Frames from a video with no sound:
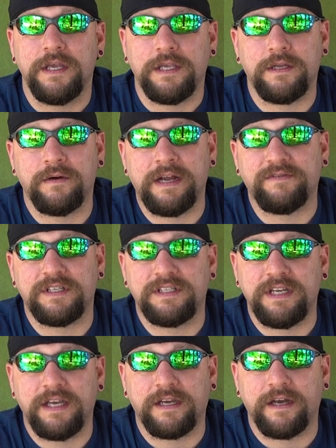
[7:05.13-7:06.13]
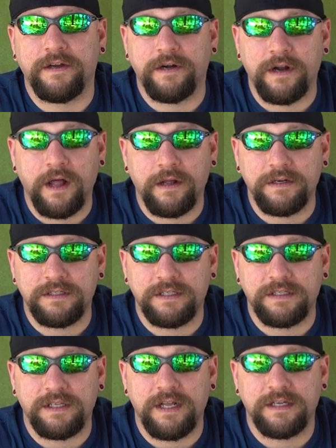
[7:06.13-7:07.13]
You don't have to sink $100 in
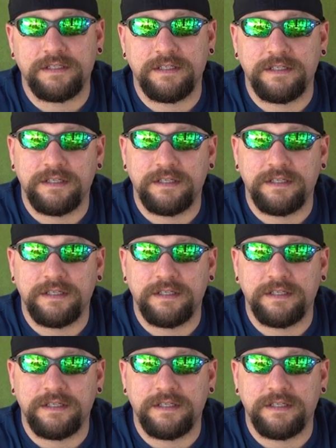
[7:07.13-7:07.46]
slugs just